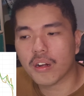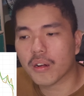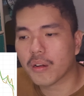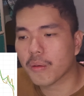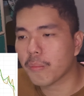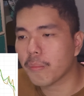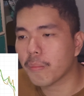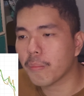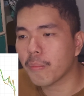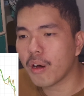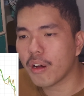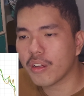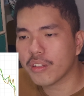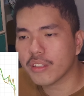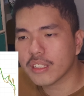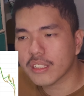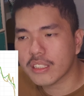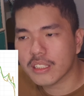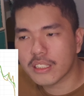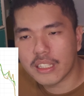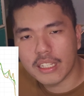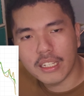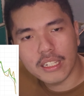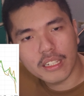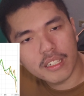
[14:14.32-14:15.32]

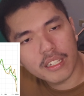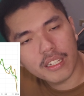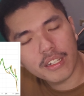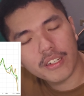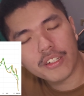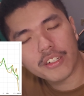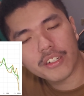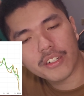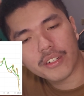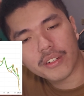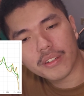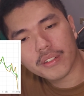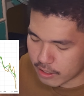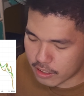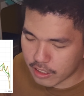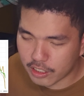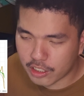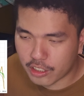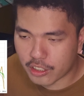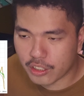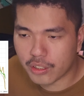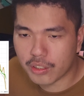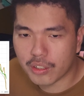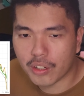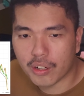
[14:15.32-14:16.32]
modestly linear.
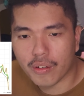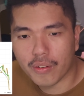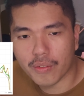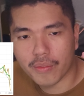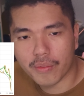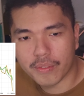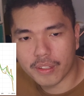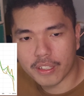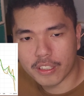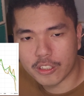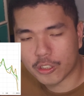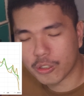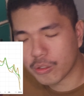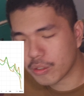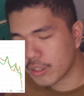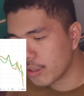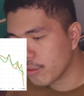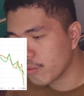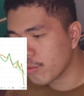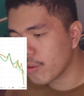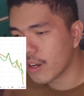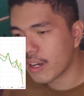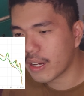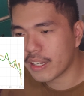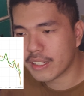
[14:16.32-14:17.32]
Just, you know, the tuning
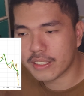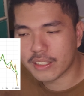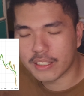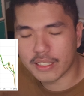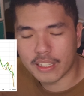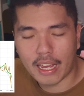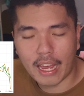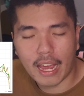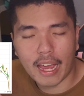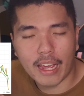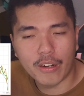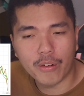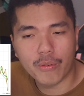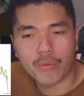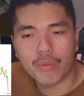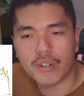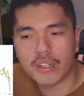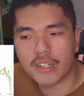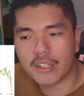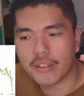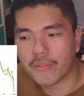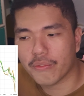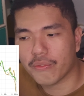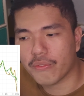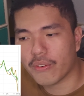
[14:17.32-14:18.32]
wise, I don't
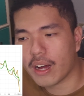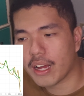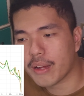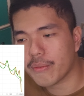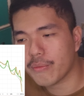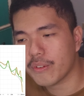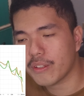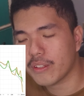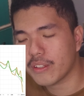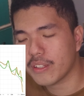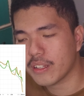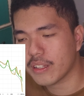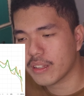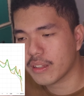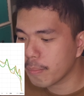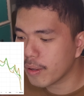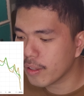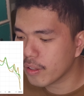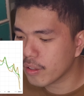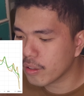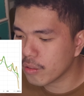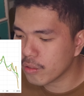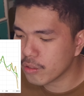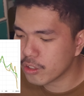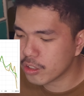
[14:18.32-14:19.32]
really vibe with it,
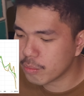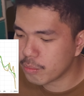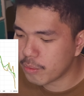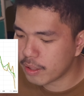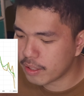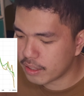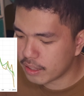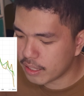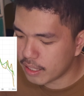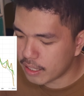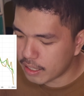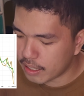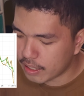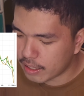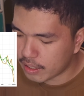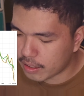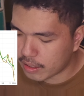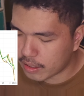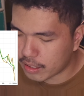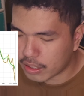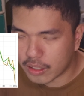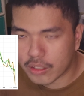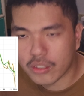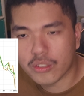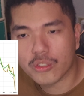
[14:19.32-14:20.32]
but ultimately,
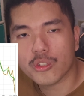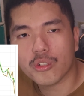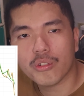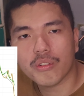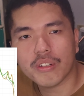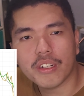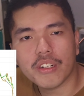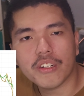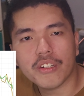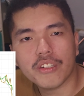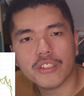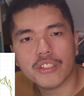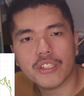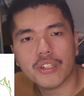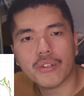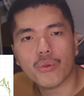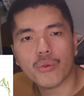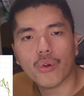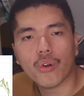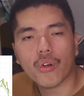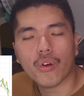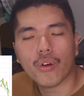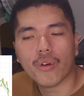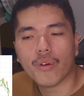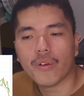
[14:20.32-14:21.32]
the Truthear
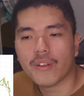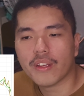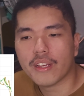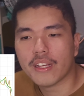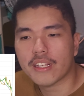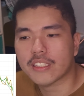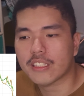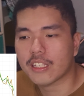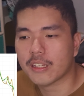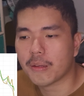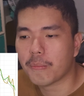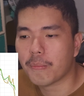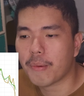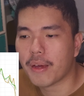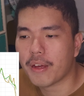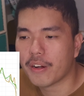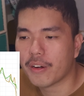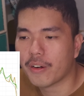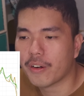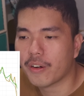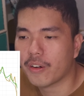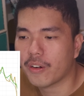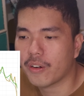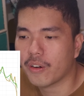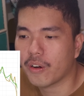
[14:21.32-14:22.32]
Zero is a
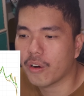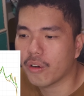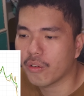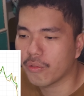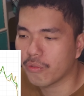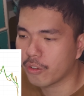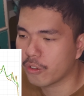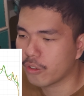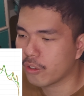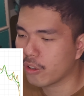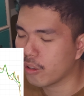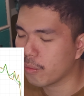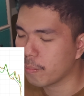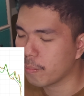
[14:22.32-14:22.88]
better overall